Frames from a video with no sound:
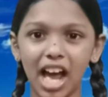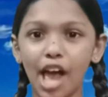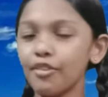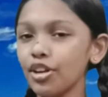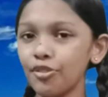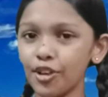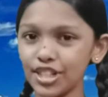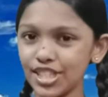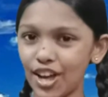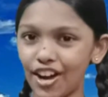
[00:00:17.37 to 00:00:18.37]
I will
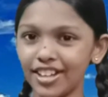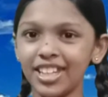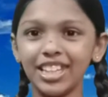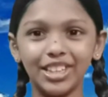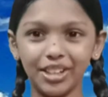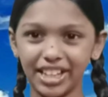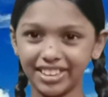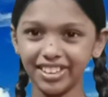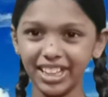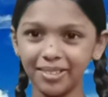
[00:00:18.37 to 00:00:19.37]
focus on
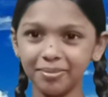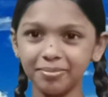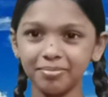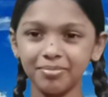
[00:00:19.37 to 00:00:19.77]
Unit 3.